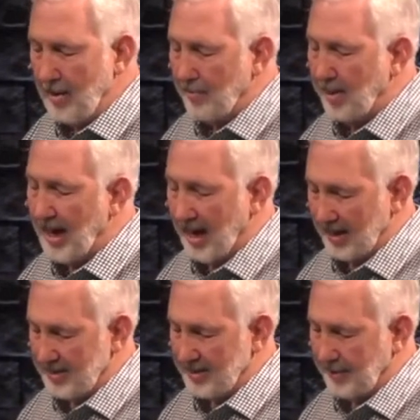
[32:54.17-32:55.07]

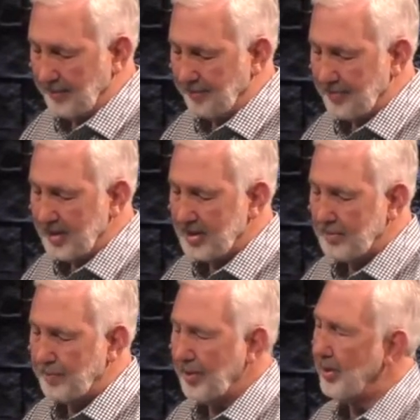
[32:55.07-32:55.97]
But the
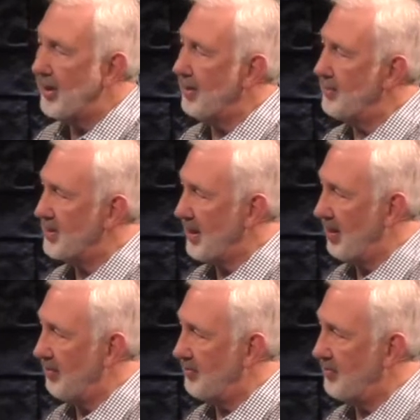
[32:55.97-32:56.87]
Spirit
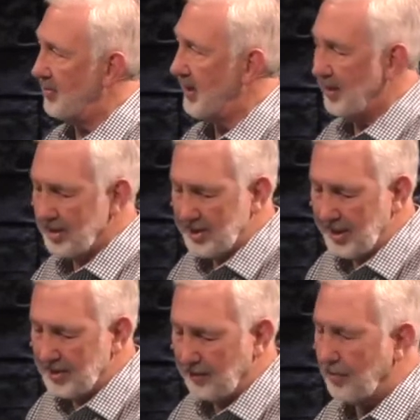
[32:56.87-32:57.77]
Himself
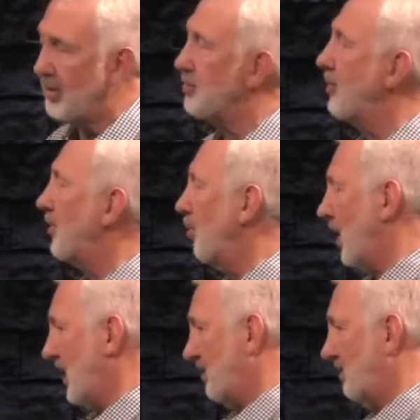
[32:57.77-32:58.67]
intercedes for us with
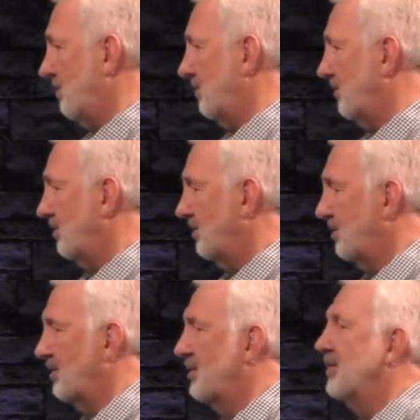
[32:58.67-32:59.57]
what?
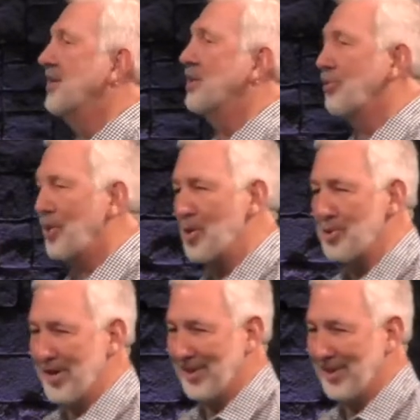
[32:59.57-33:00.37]
Groanings.